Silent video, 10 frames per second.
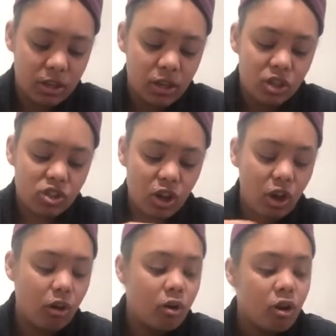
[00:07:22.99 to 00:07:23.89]

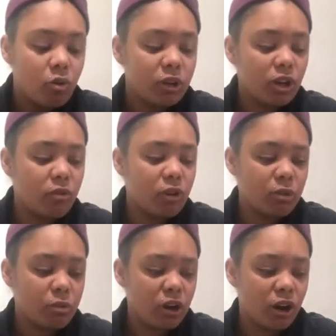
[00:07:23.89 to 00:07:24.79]
so we don't want to
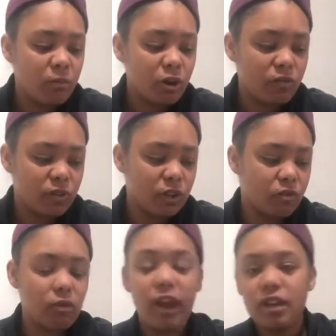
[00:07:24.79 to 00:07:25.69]
put our bird feeder
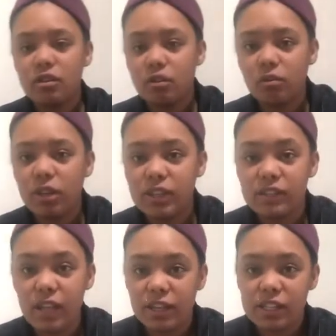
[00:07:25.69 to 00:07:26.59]
right into a really
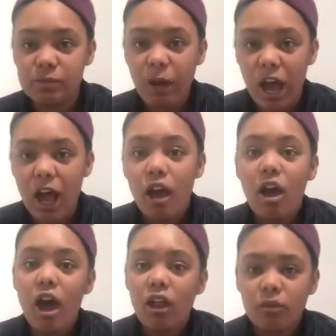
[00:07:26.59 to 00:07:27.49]
sunny spot,
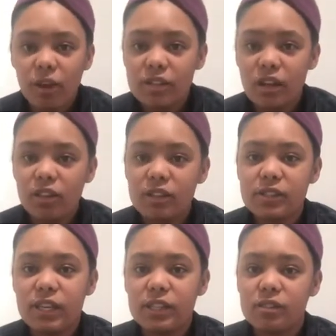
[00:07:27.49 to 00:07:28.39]
otherwise all the
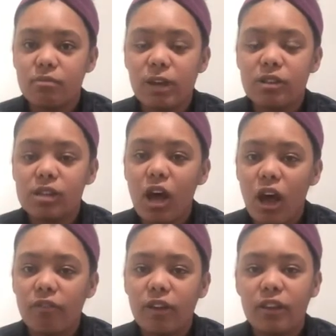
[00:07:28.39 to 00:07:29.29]
seeds will melt off
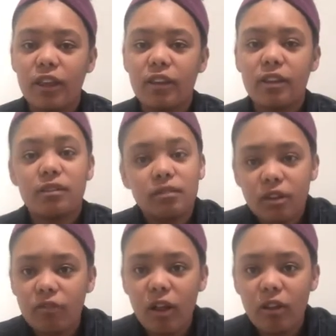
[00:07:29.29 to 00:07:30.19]
and then they'll
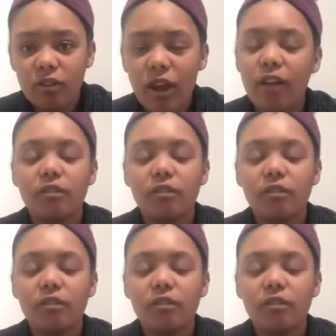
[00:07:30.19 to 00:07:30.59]
fall on the ground.